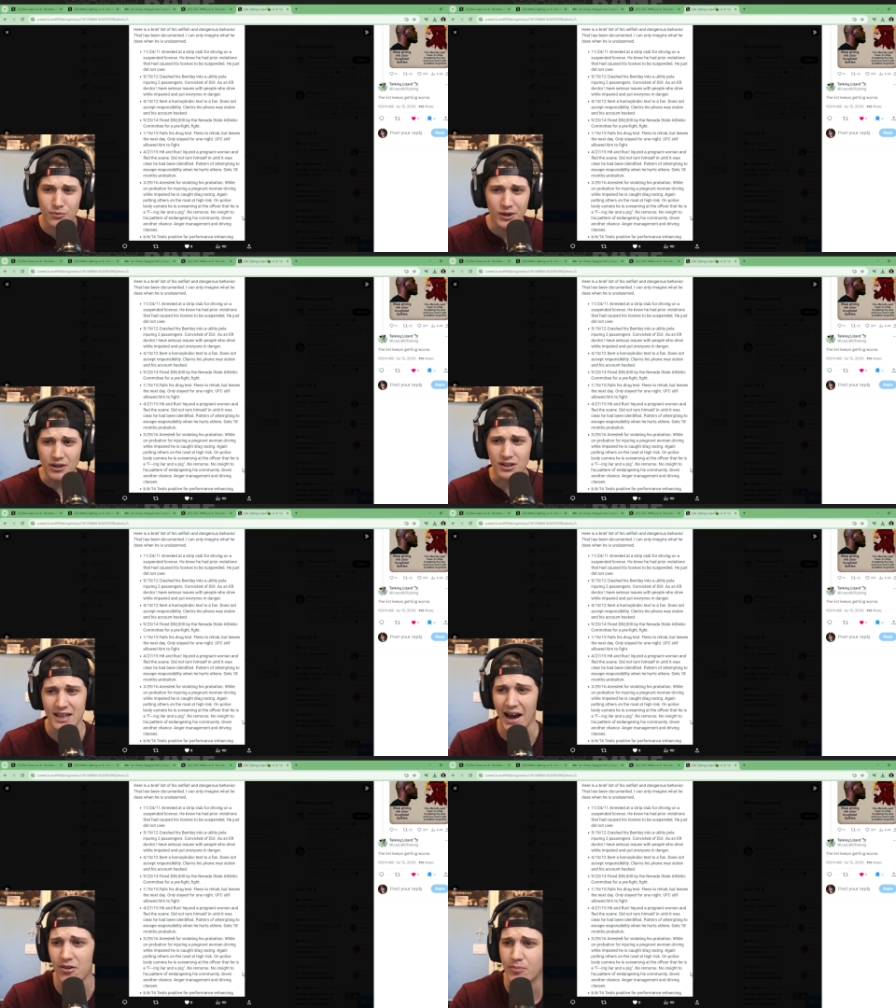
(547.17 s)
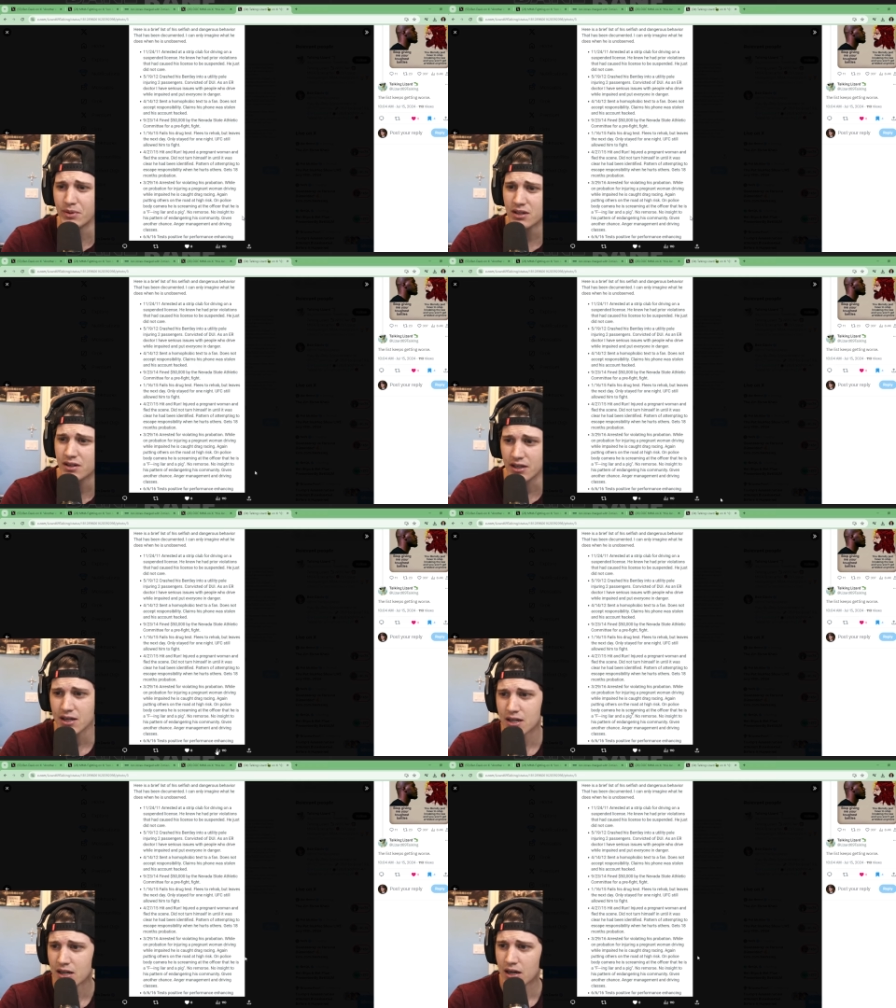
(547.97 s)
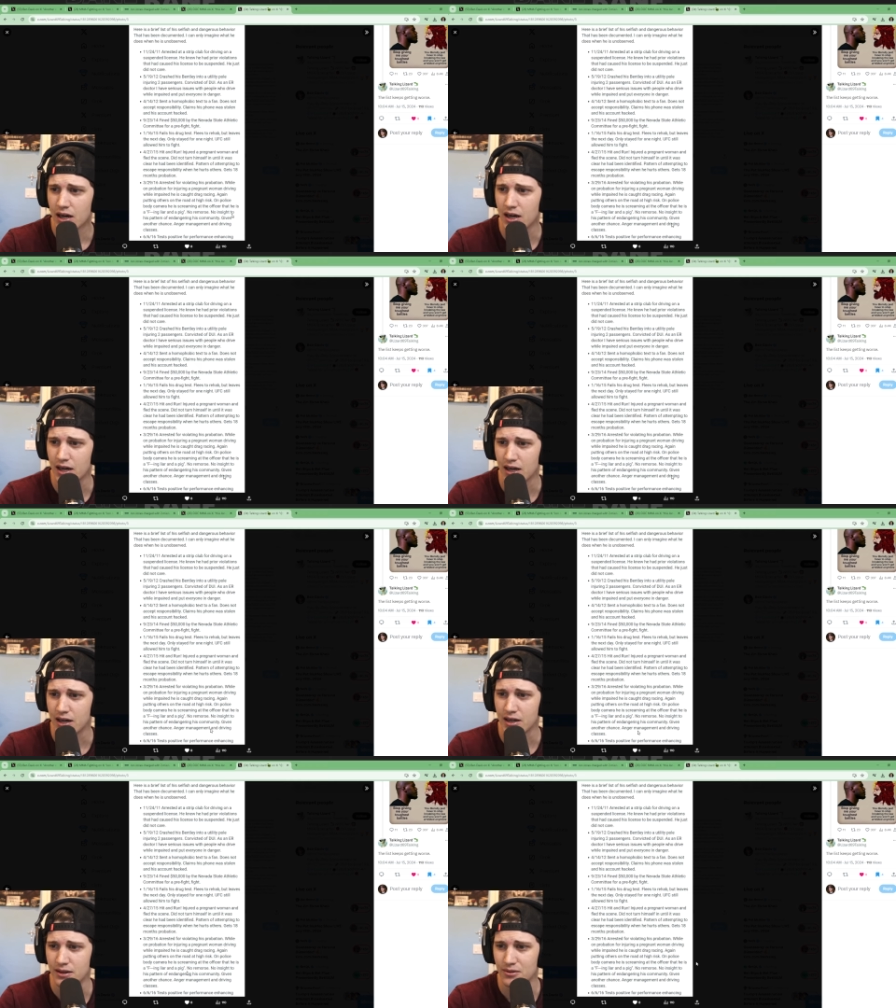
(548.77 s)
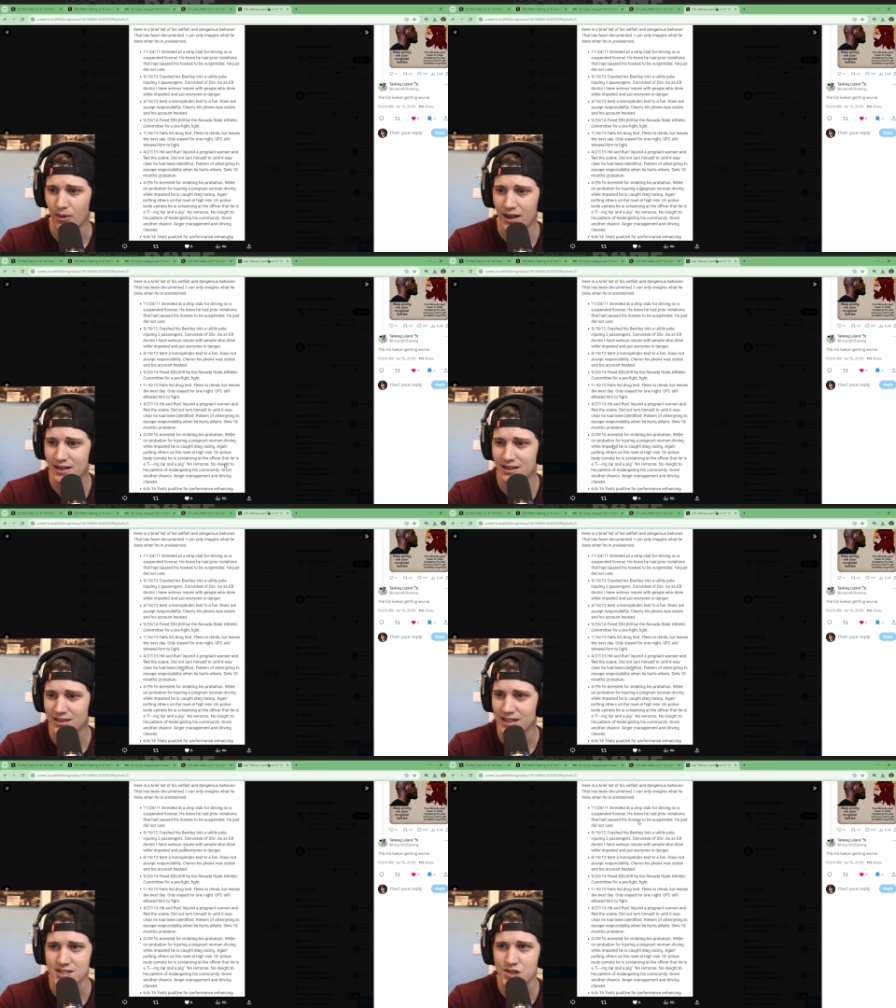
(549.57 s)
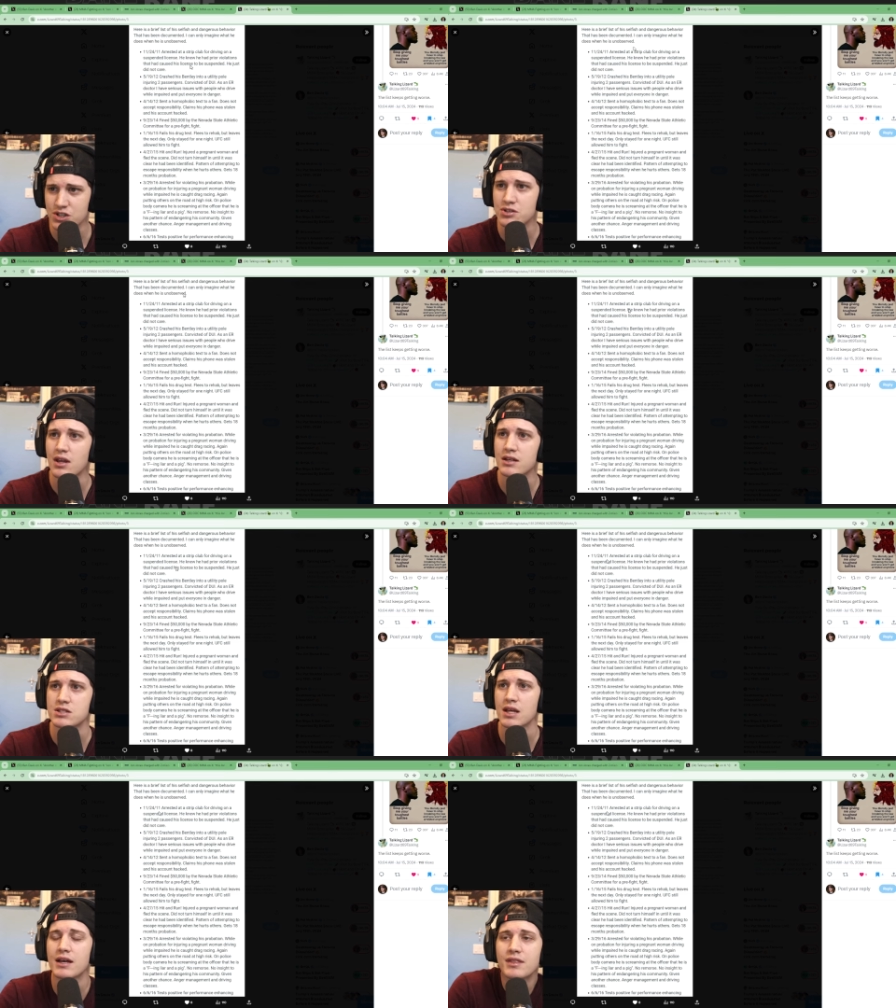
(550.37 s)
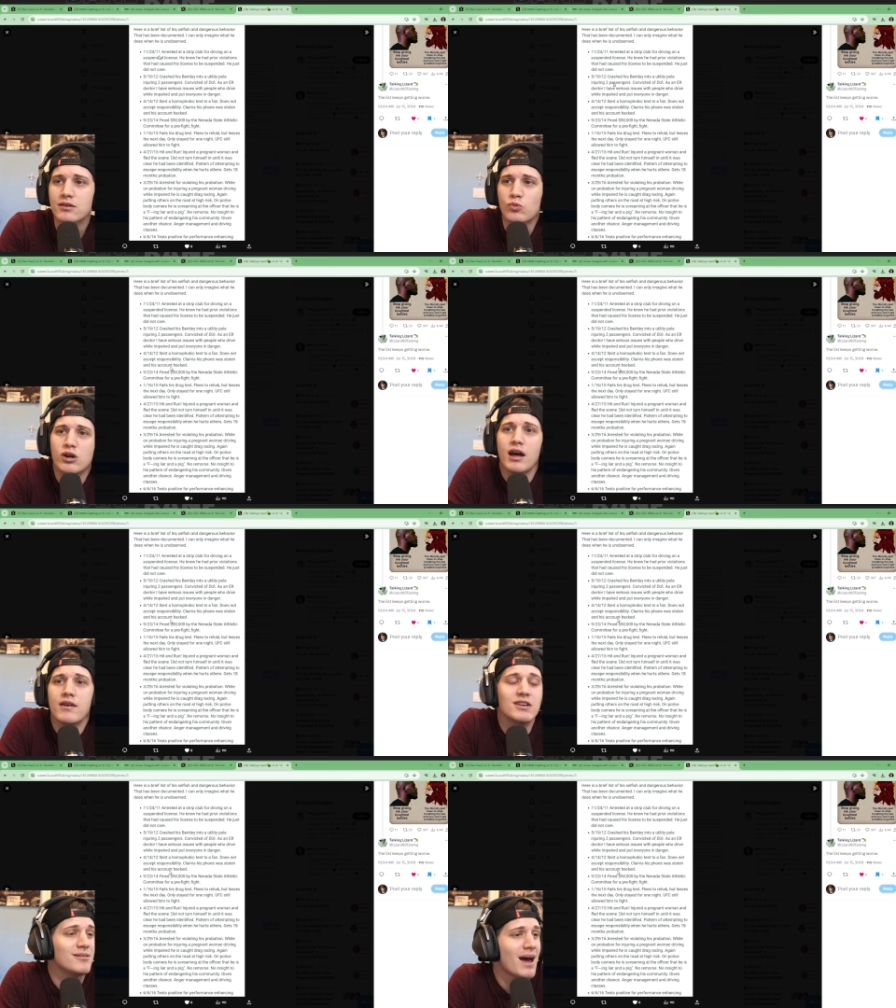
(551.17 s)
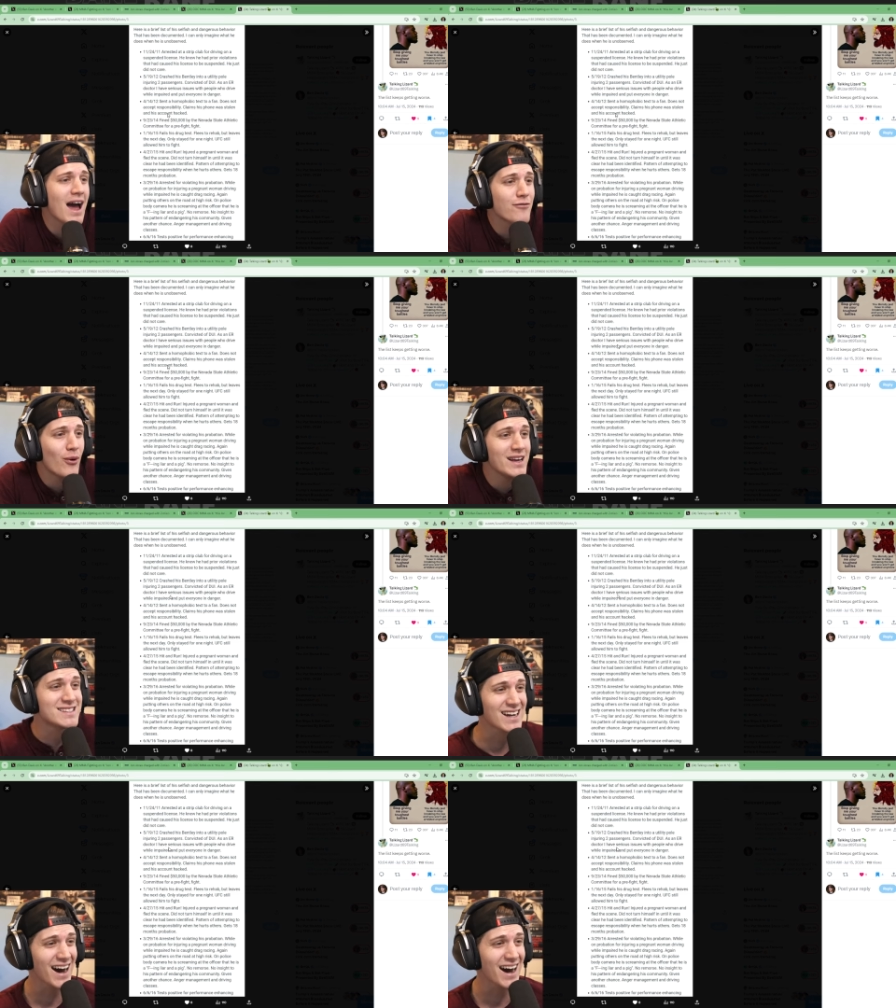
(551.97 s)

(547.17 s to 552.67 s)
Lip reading: real accountability. Right? Like, that's and that we're not even halfway